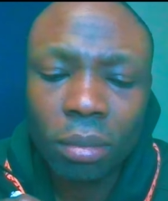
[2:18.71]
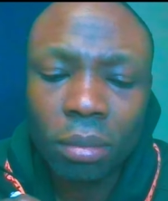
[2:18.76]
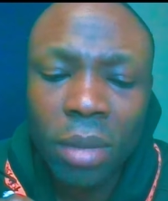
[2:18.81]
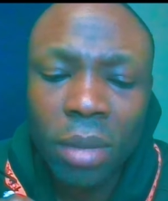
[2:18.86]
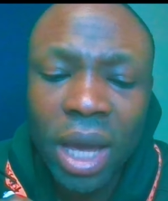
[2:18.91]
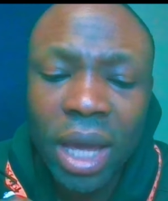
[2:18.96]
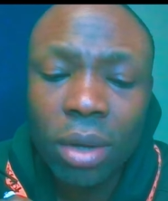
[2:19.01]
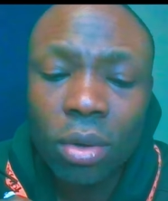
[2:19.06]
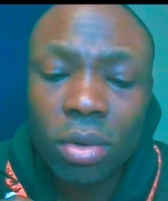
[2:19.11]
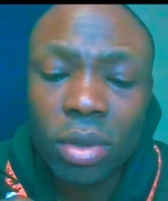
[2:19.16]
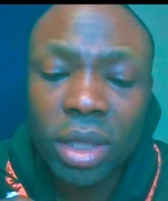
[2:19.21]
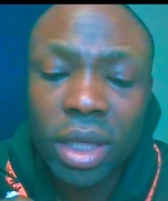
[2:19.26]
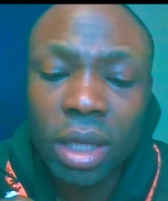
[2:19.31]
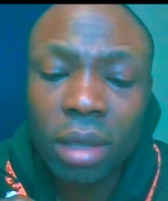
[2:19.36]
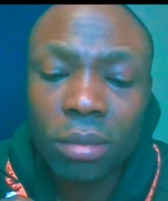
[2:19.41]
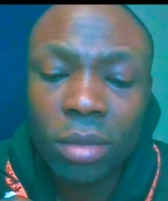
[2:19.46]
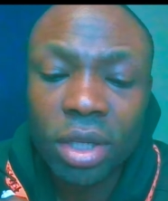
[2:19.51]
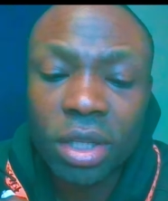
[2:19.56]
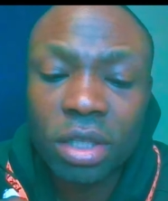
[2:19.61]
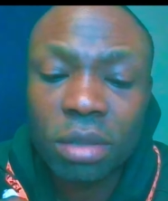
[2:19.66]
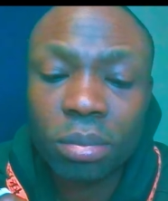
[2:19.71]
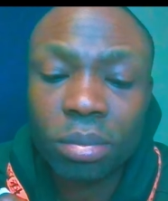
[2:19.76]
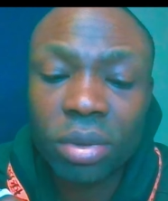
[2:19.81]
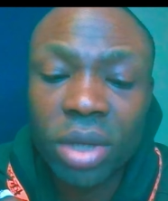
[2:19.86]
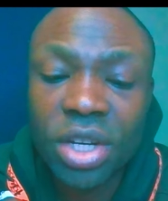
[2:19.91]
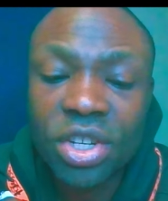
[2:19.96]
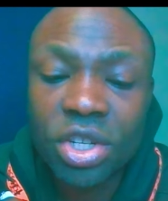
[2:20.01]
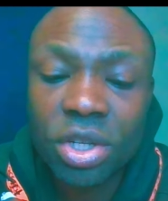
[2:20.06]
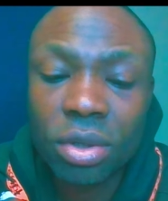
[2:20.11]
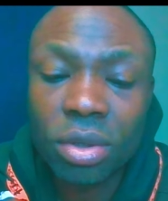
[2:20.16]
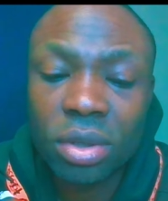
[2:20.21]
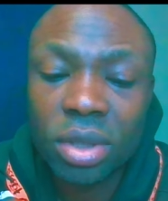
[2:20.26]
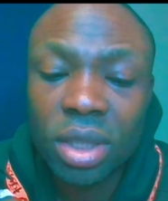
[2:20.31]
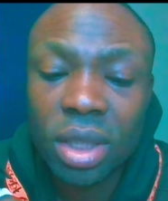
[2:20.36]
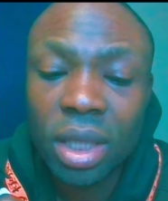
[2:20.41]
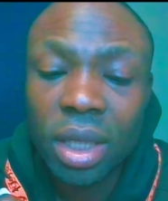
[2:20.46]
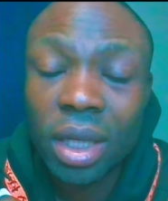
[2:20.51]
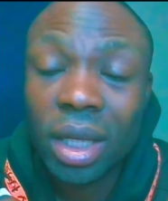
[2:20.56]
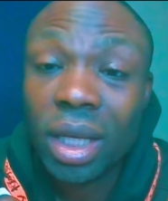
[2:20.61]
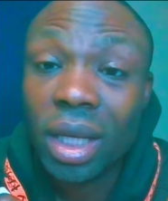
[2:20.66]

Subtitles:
My own name is Precious